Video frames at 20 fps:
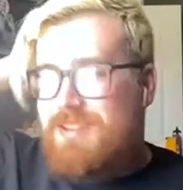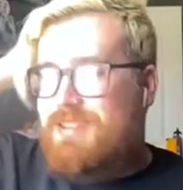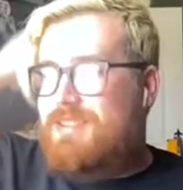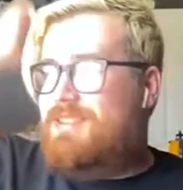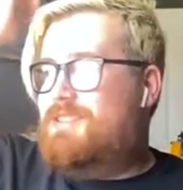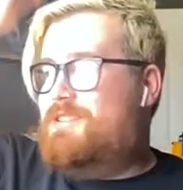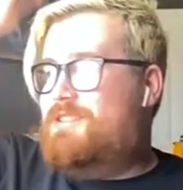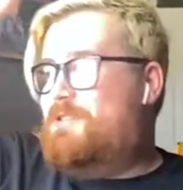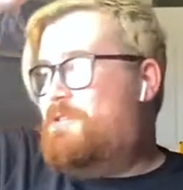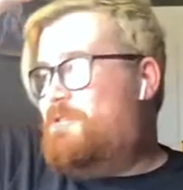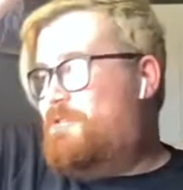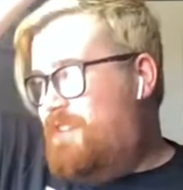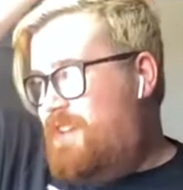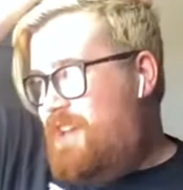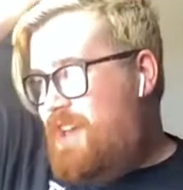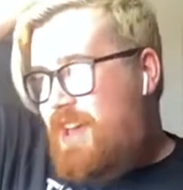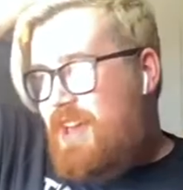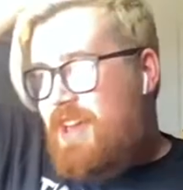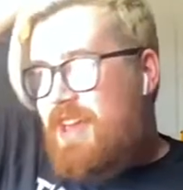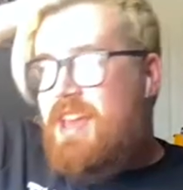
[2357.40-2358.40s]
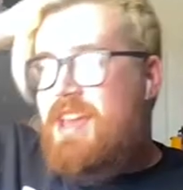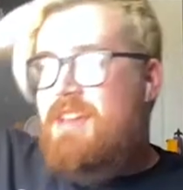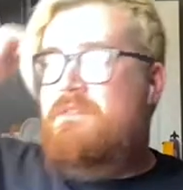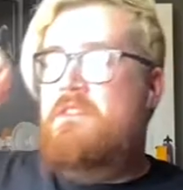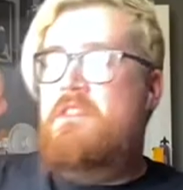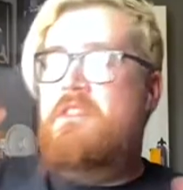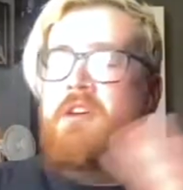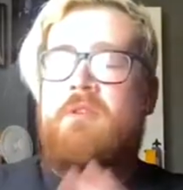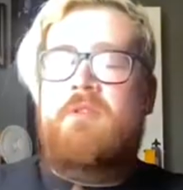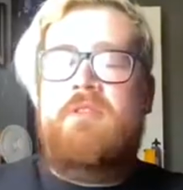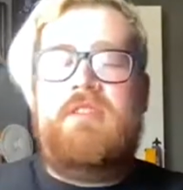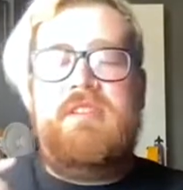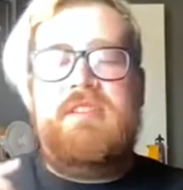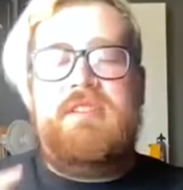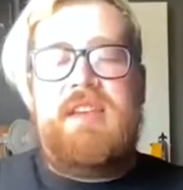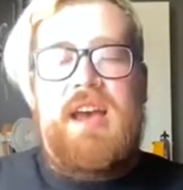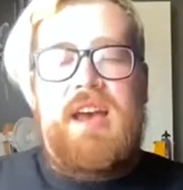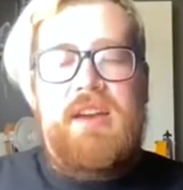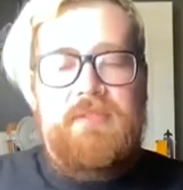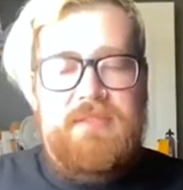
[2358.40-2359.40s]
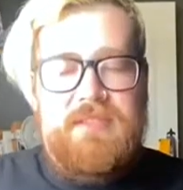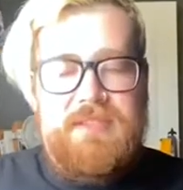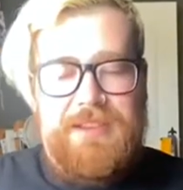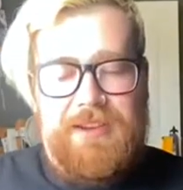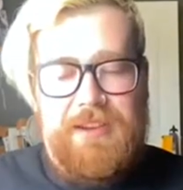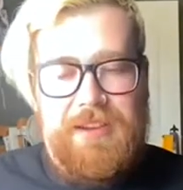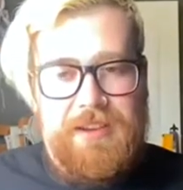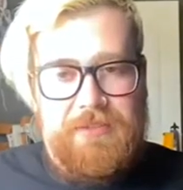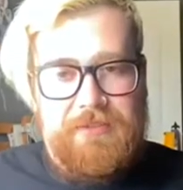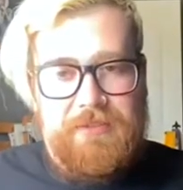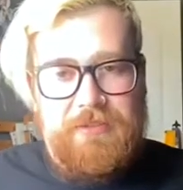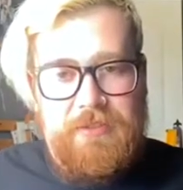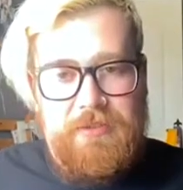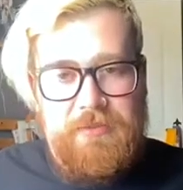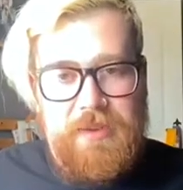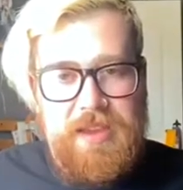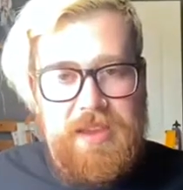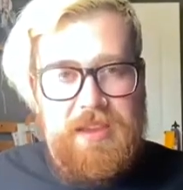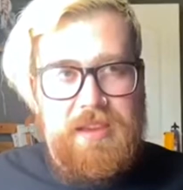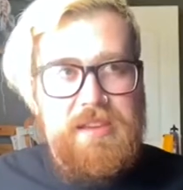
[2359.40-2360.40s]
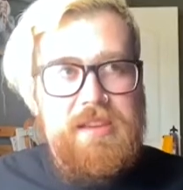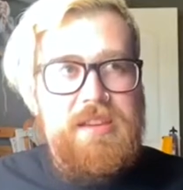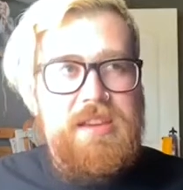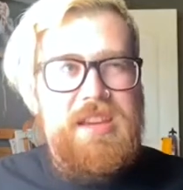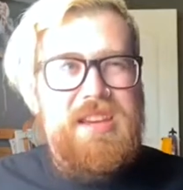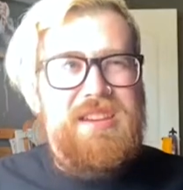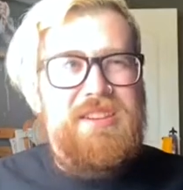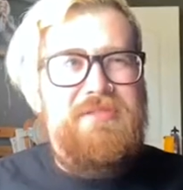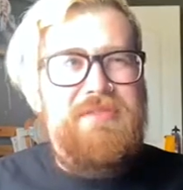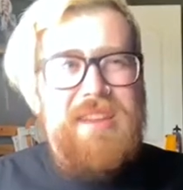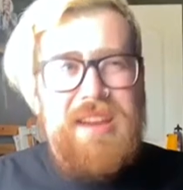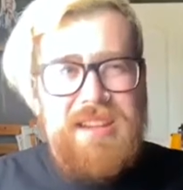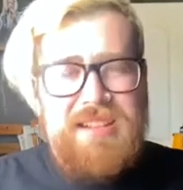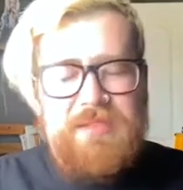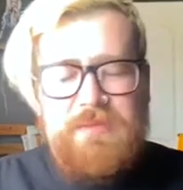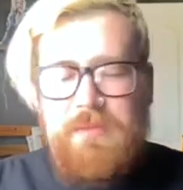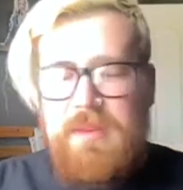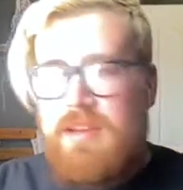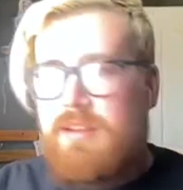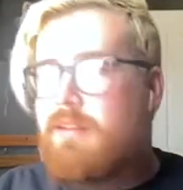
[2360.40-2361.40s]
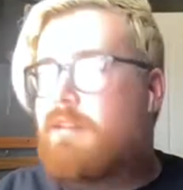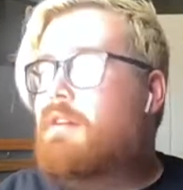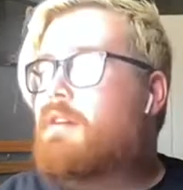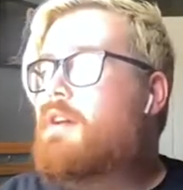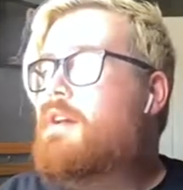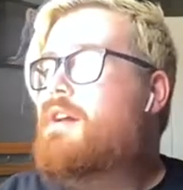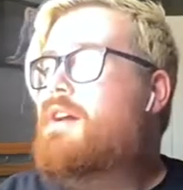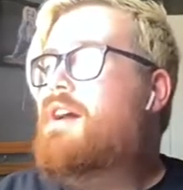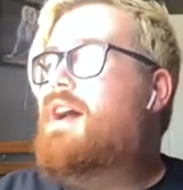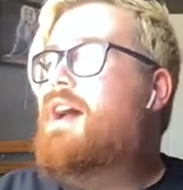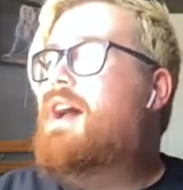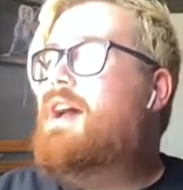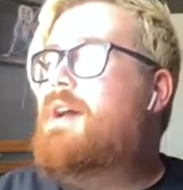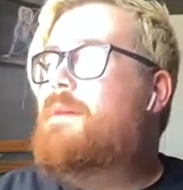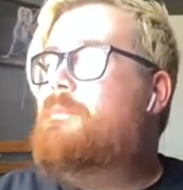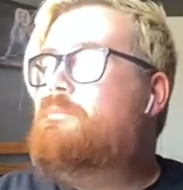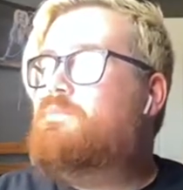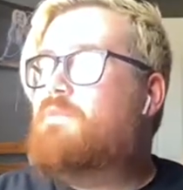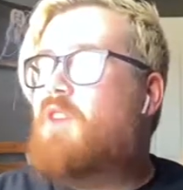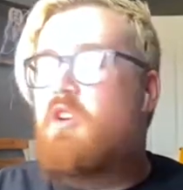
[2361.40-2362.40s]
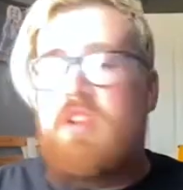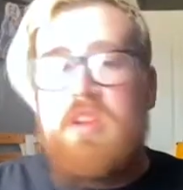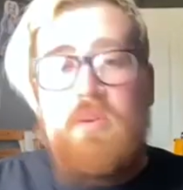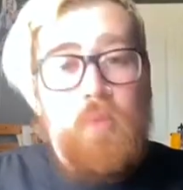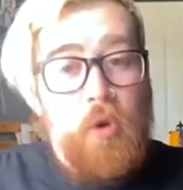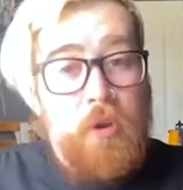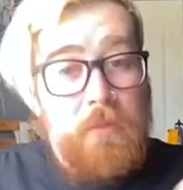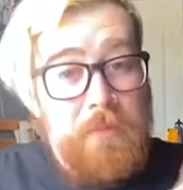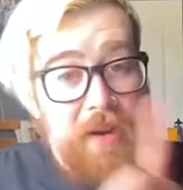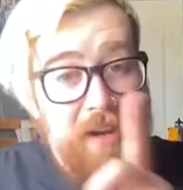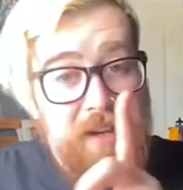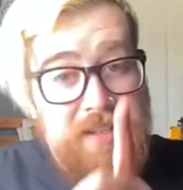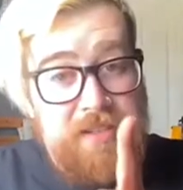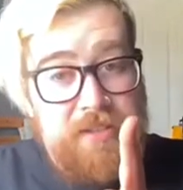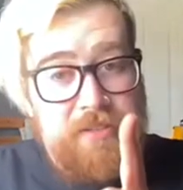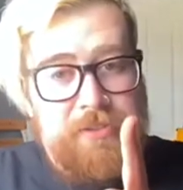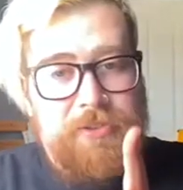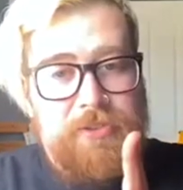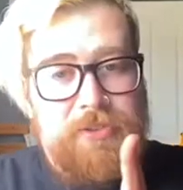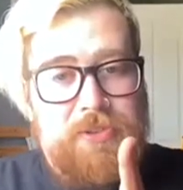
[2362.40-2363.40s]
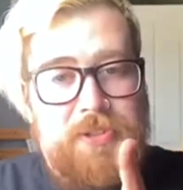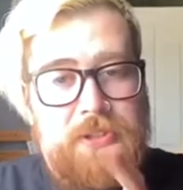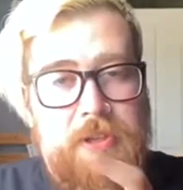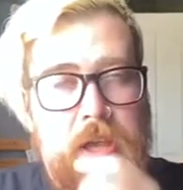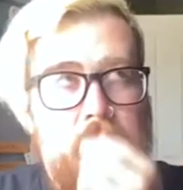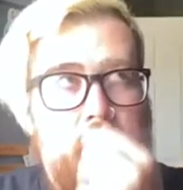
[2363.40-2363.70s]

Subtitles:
of the story. Even though you're sat outside for a week, you don't get to meet her. Only one person does.